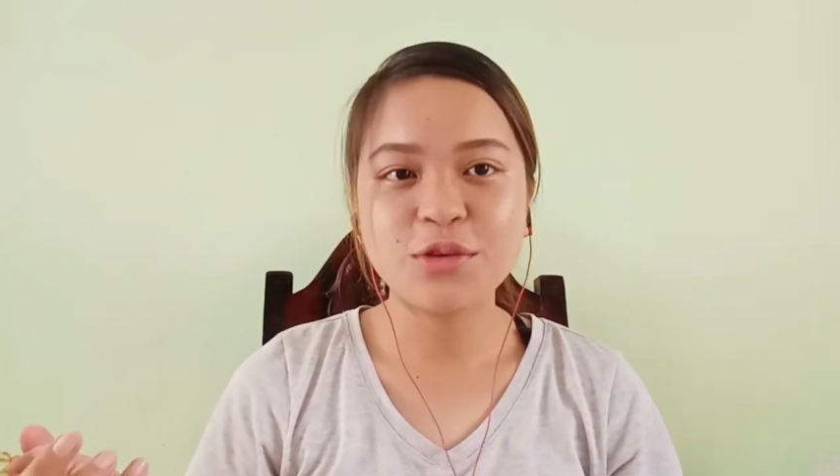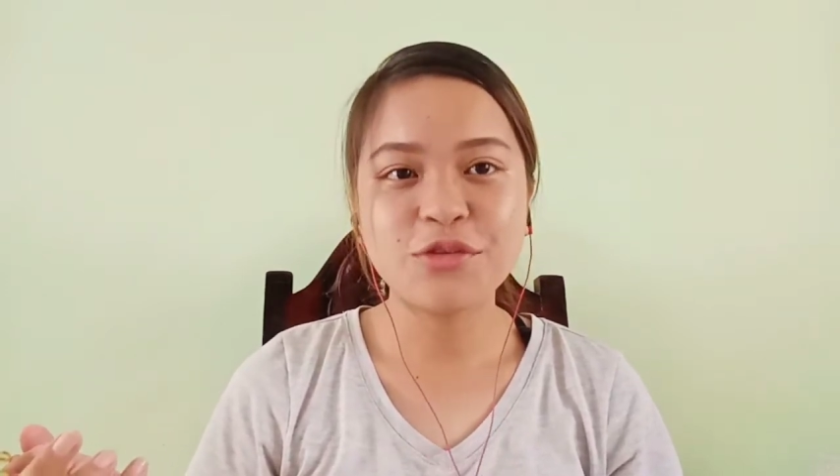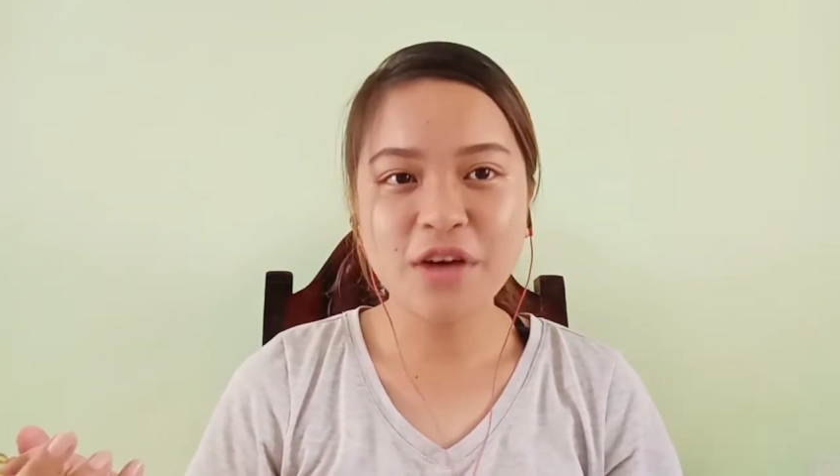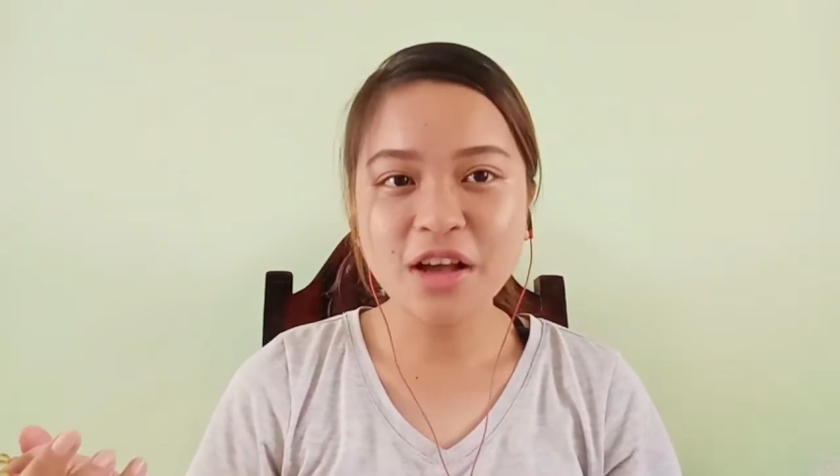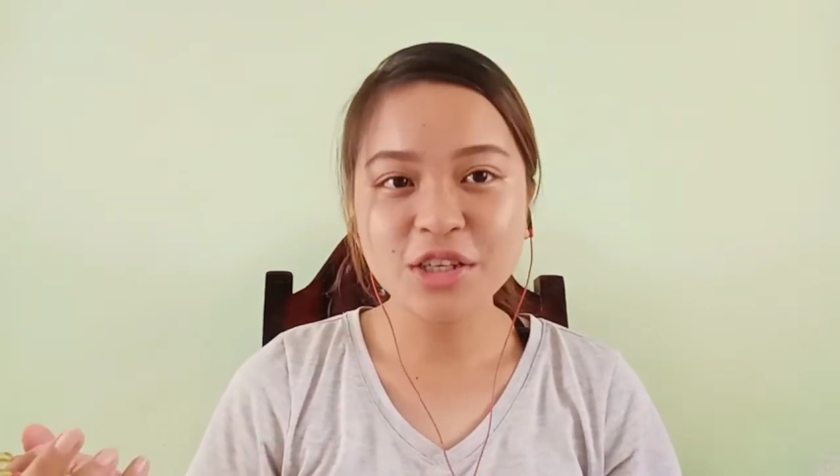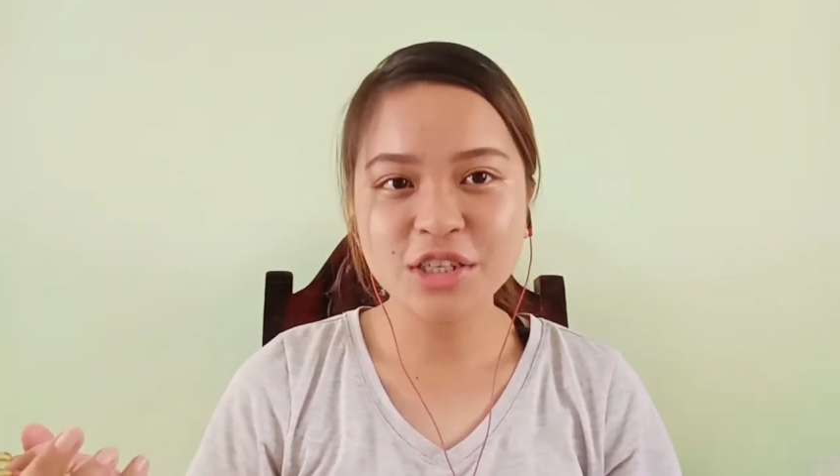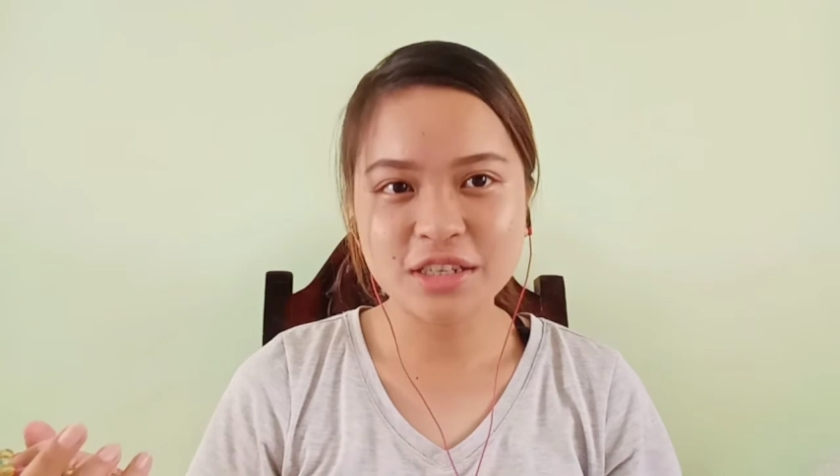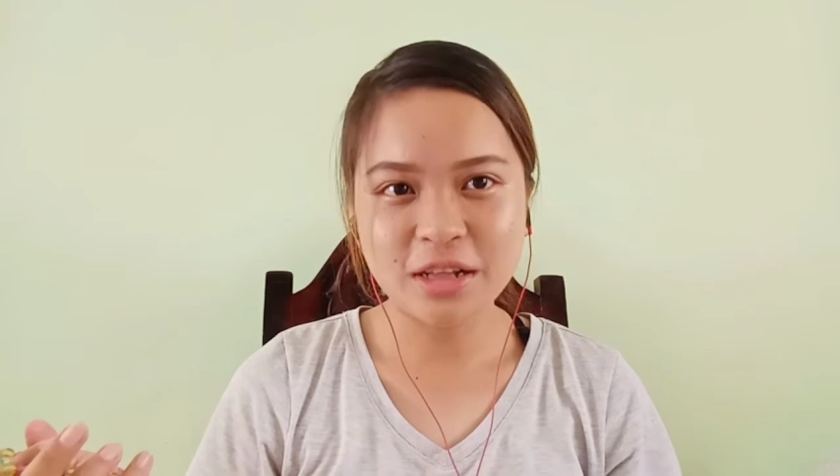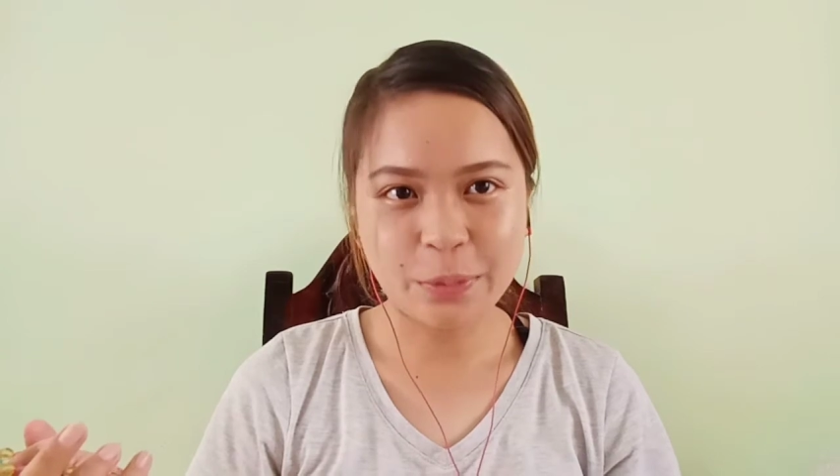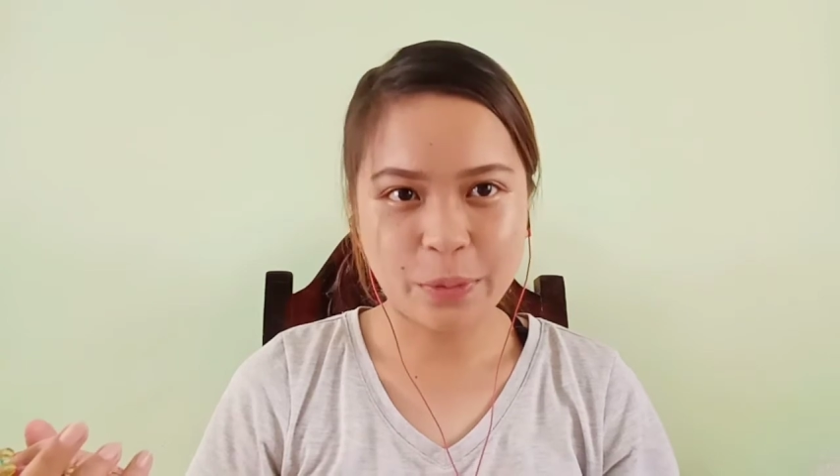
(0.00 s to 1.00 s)

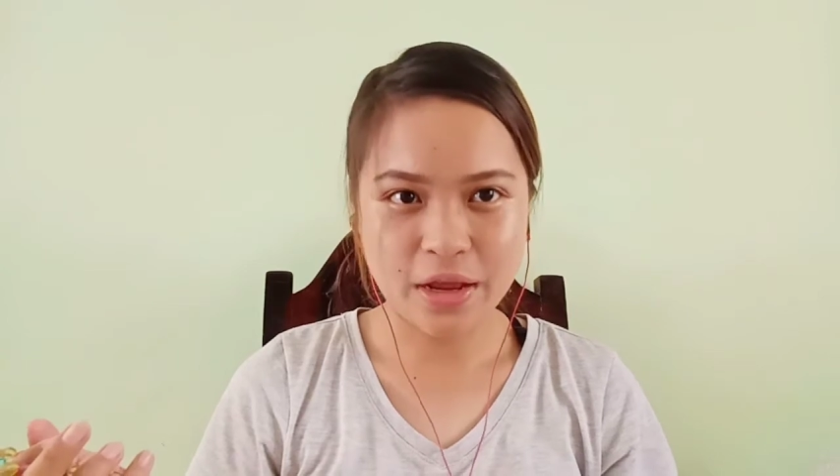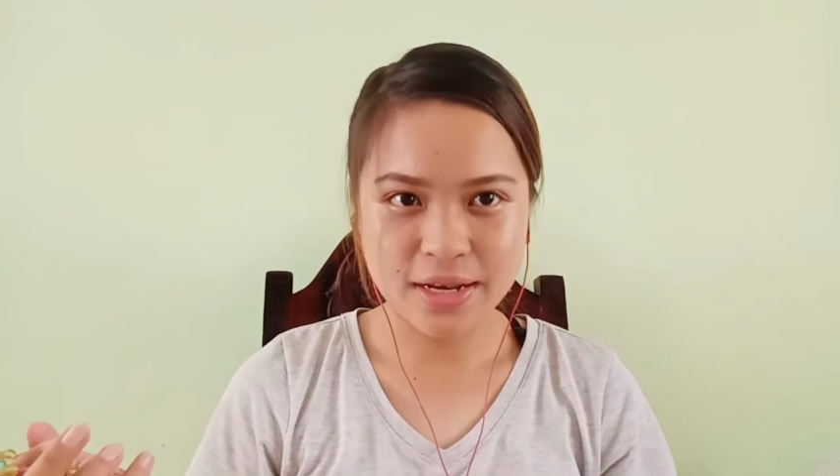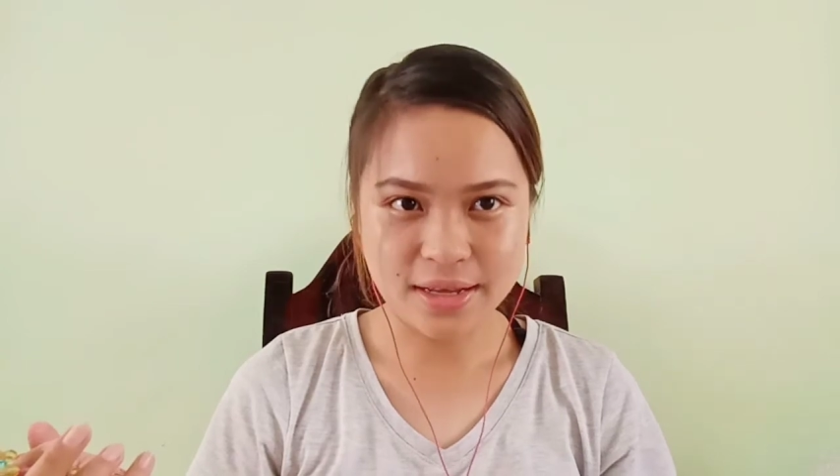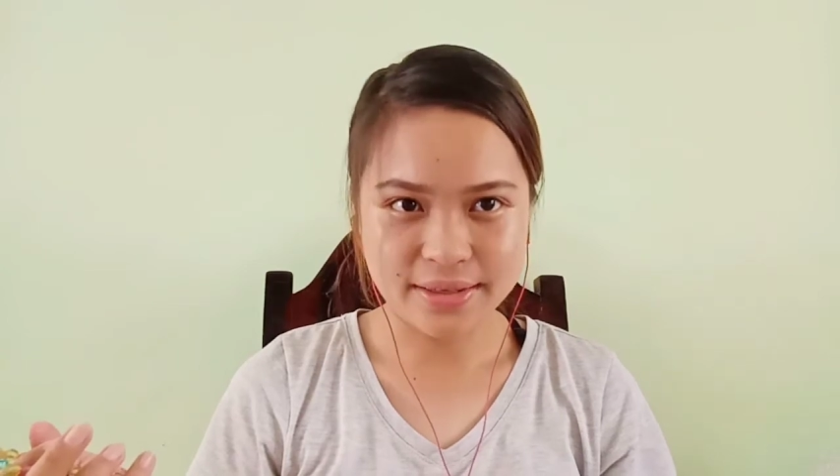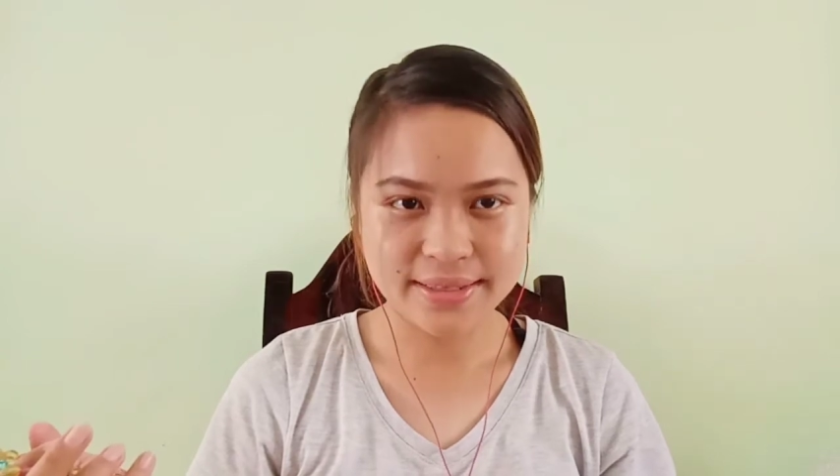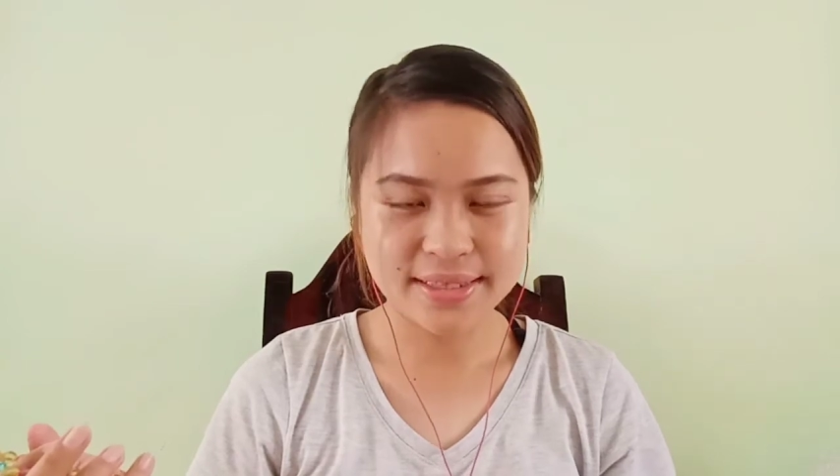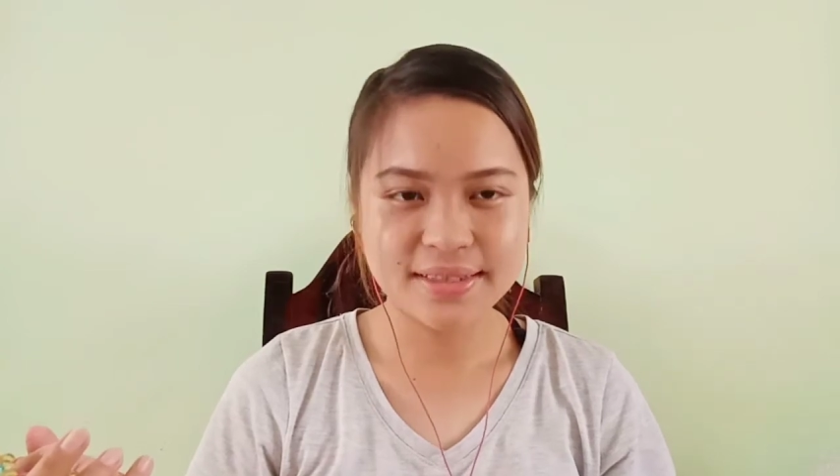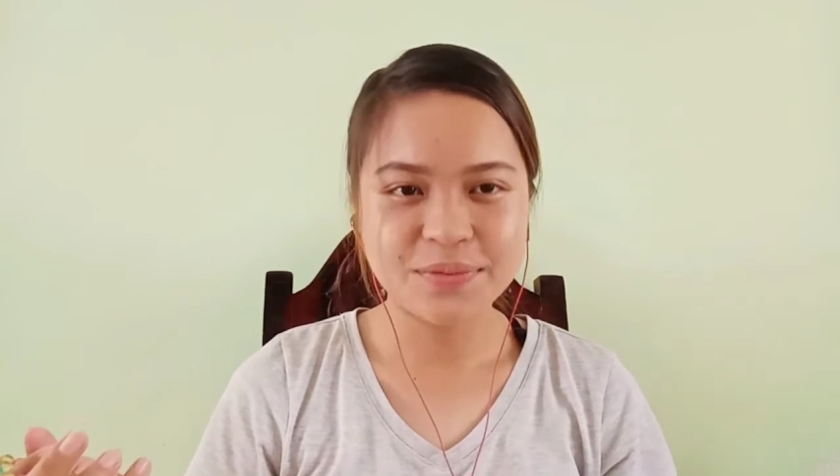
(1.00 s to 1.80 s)
functional products.